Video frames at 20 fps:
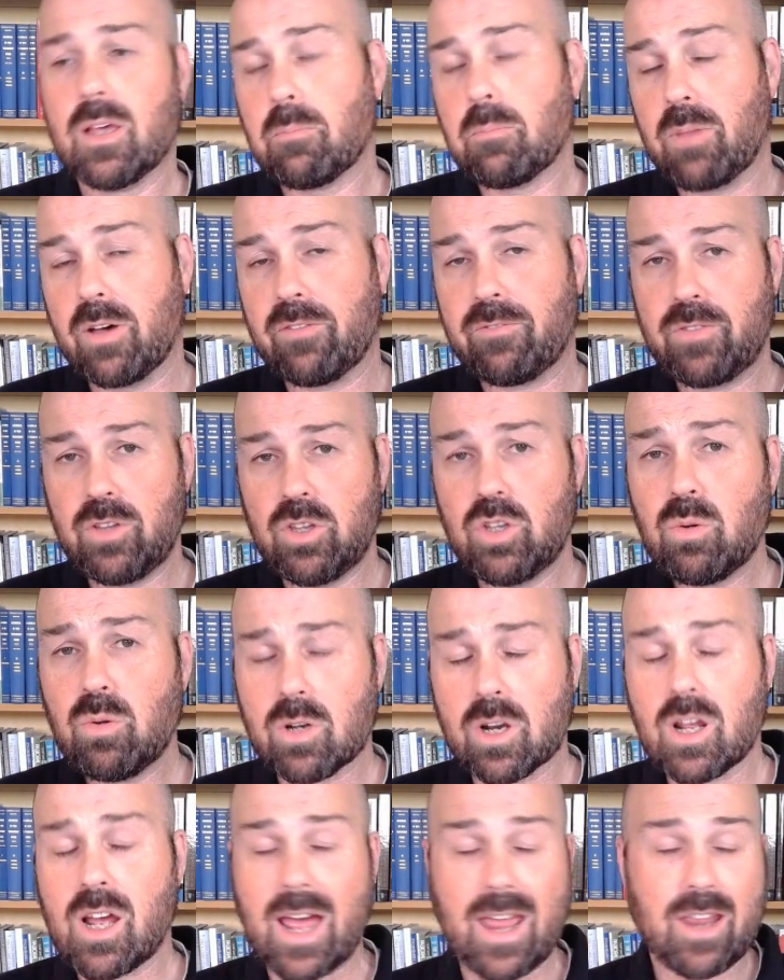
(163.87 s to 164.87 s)
But for you
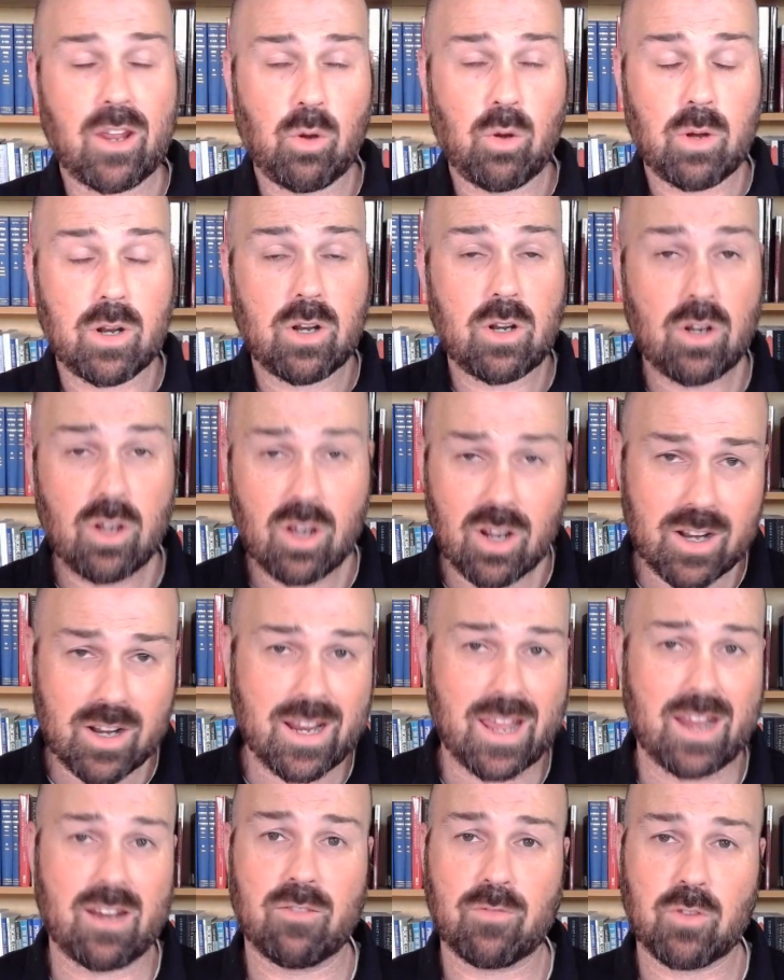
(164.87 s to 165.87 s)
and I, who are not
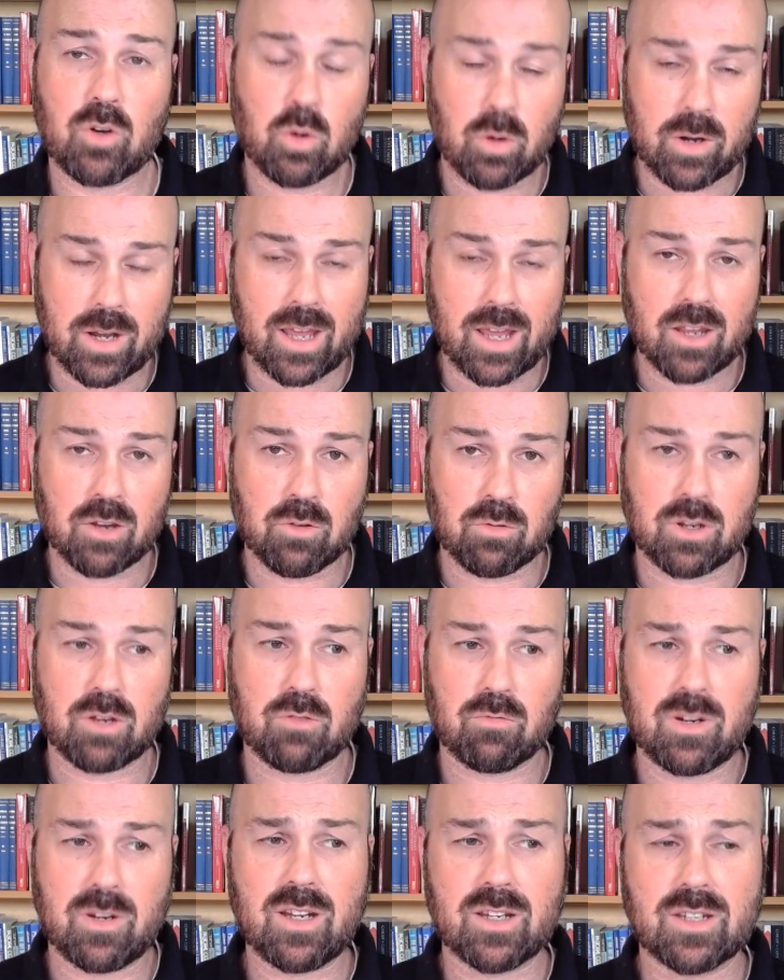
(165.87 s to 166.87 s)
native Koine Greek
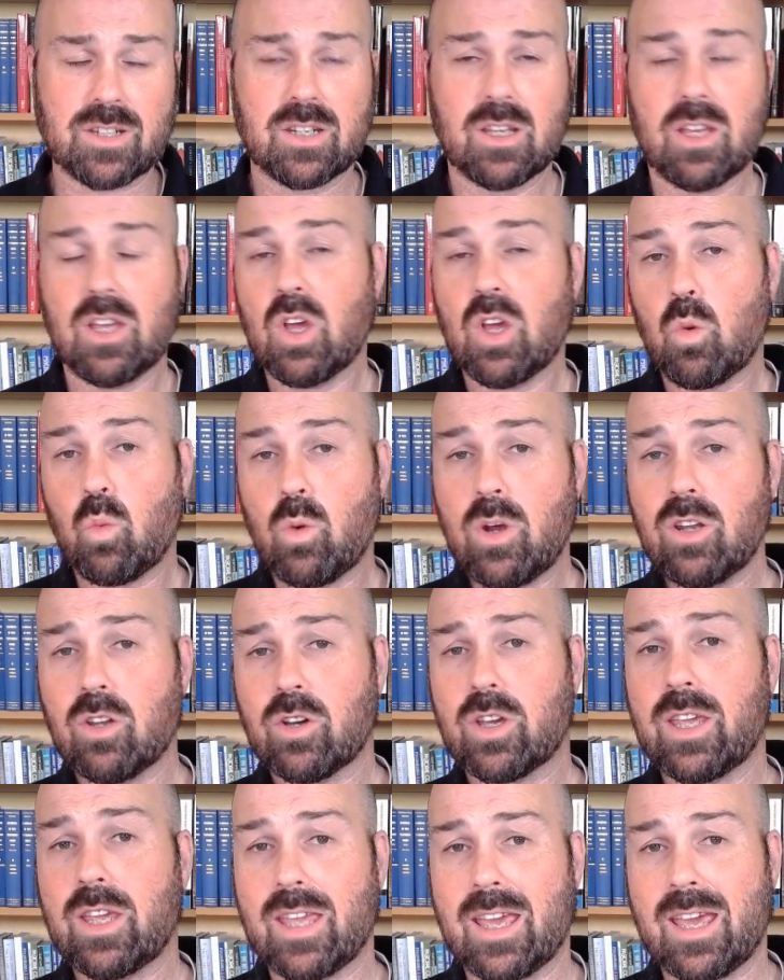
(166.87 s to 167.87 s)
readers, we're
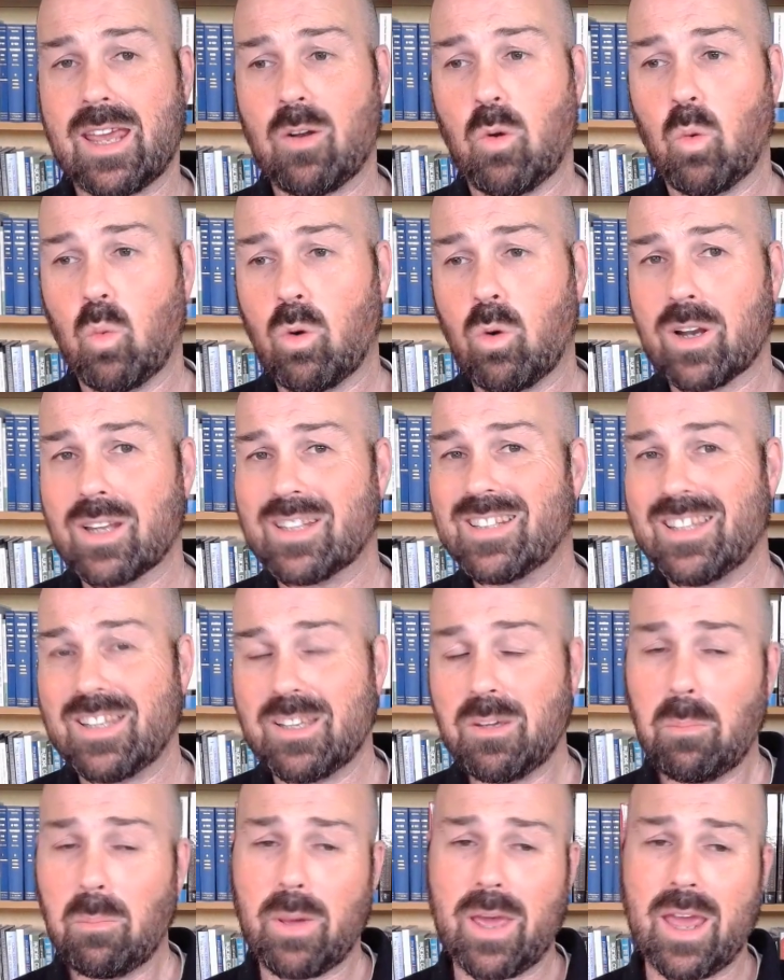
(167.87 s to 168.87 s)
looking at what is the
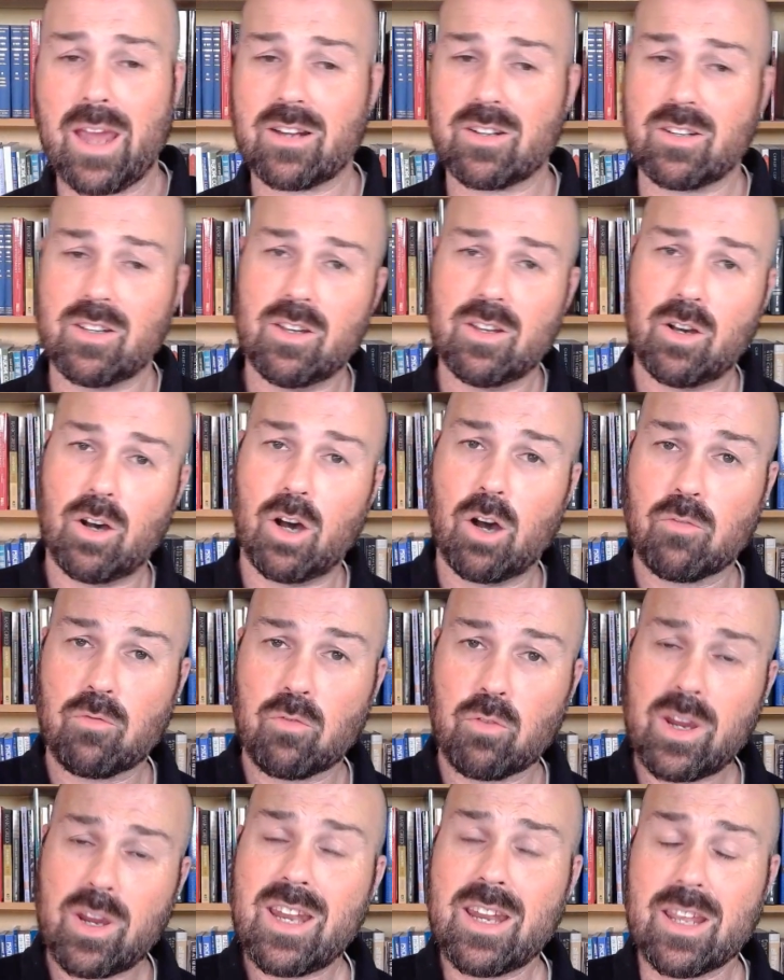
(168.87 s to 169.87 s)
impact of
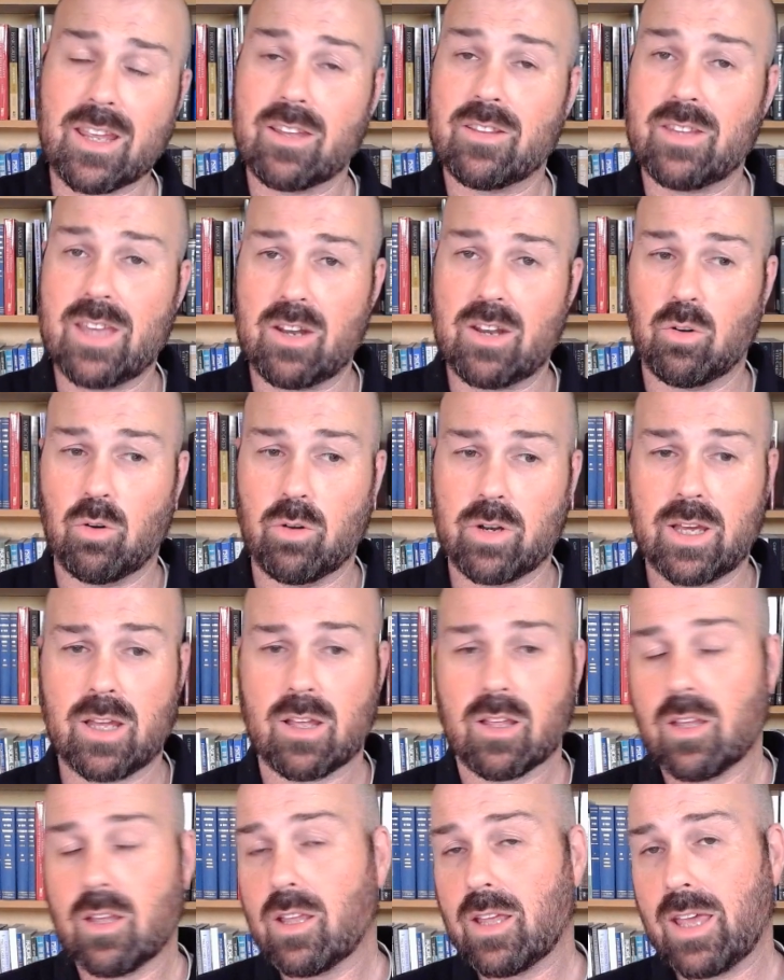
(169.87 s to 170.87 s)
reading in that order,
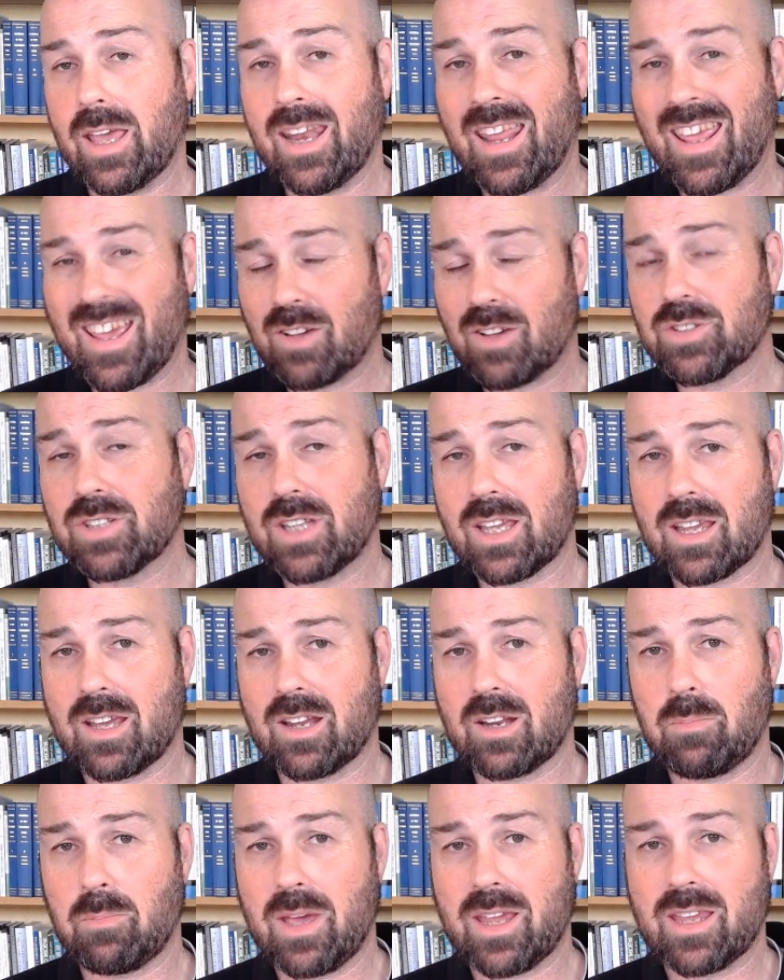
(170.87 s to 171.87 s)
and how's that going
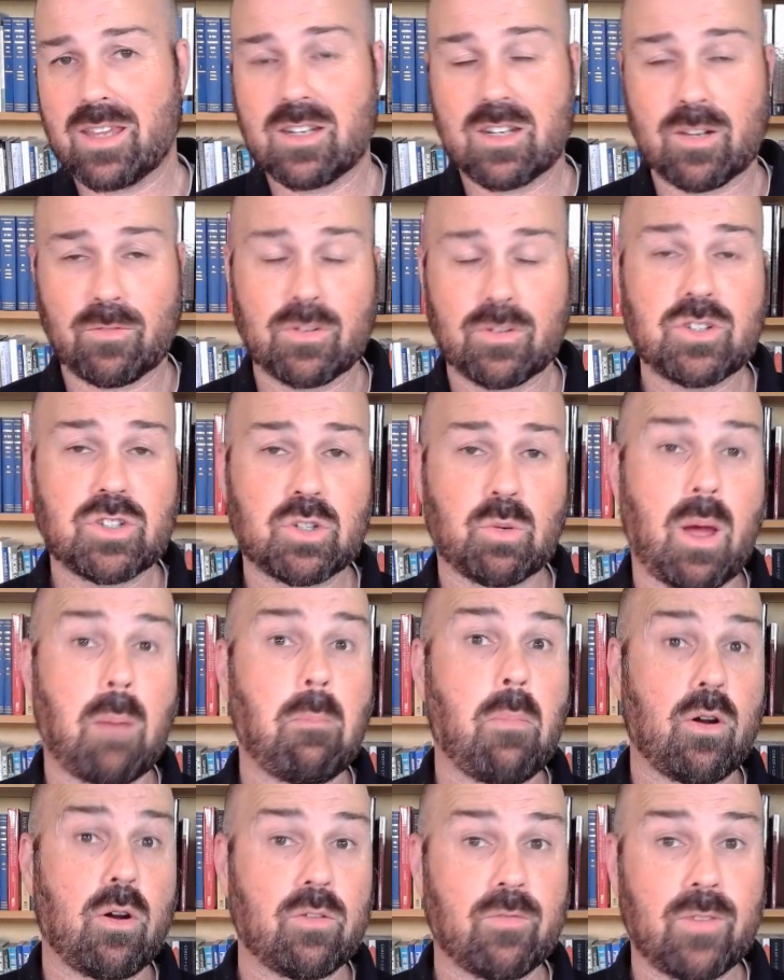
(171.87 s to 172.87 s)
to make a difference to our
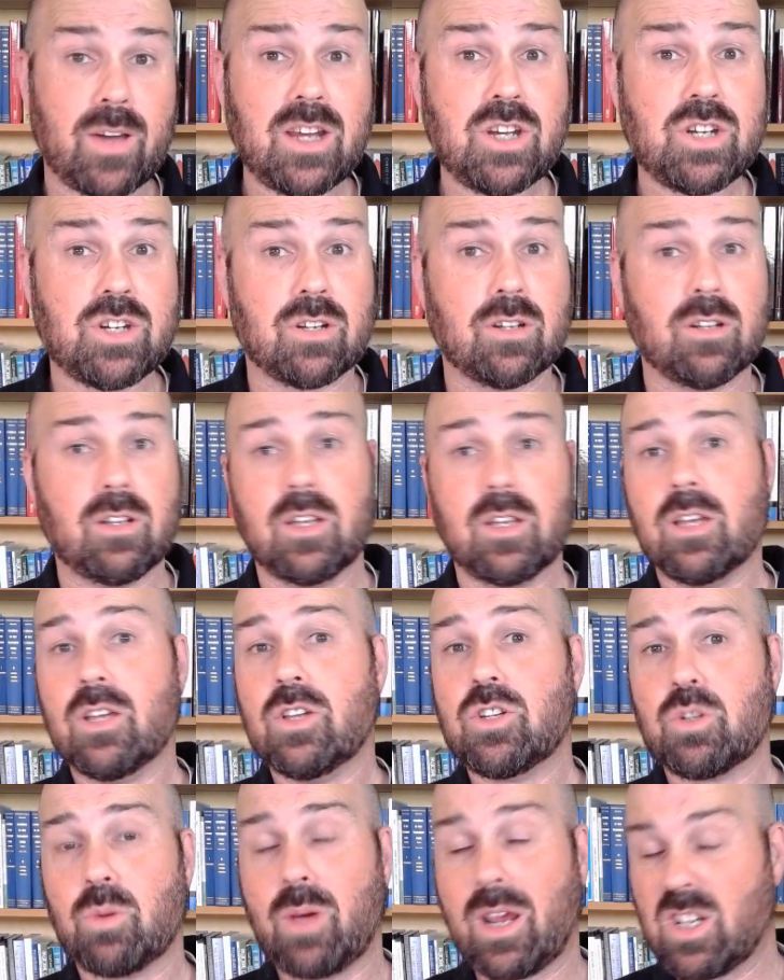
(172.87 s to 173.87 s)
motivation
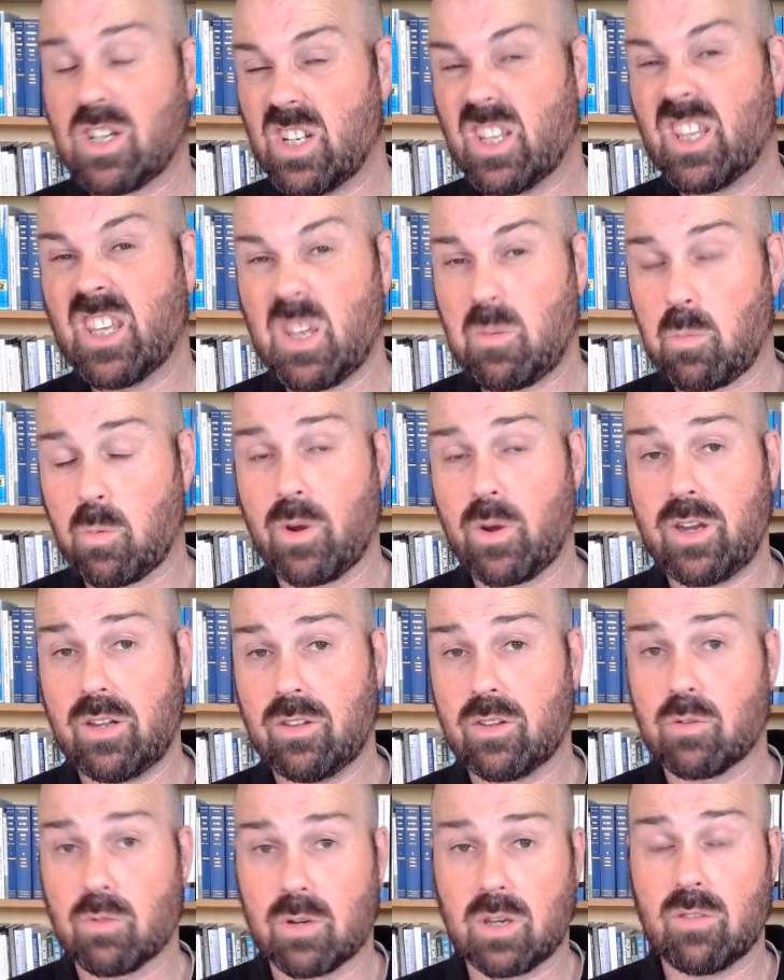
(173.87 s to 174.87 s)
to actually keep reading
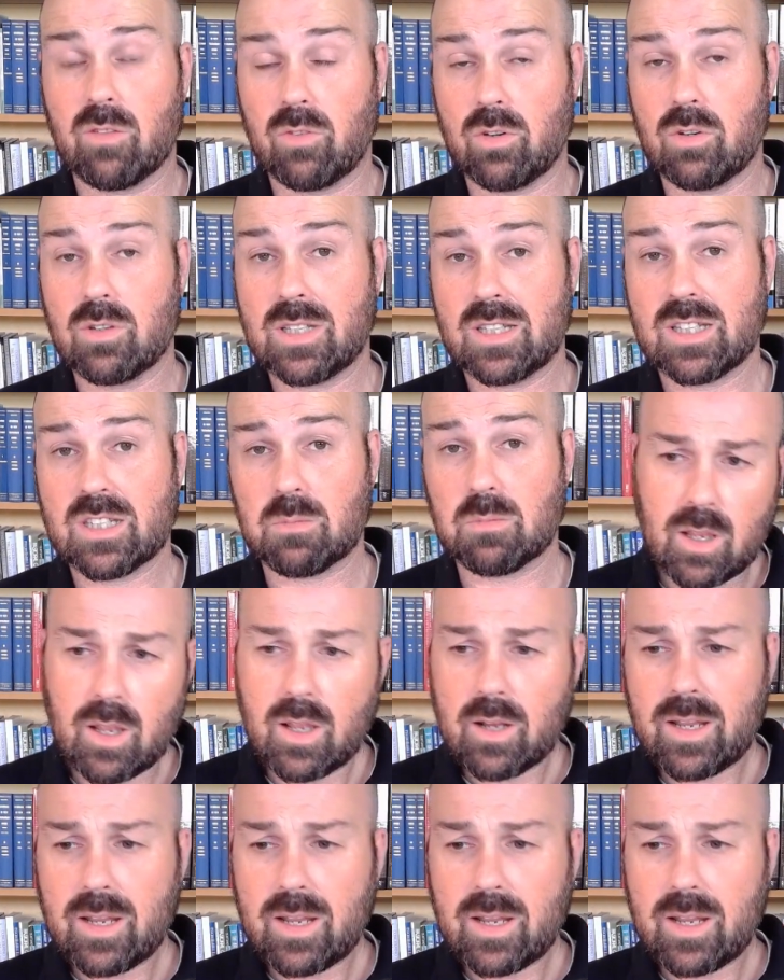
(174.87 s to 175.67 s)
the Greek of the New Testament.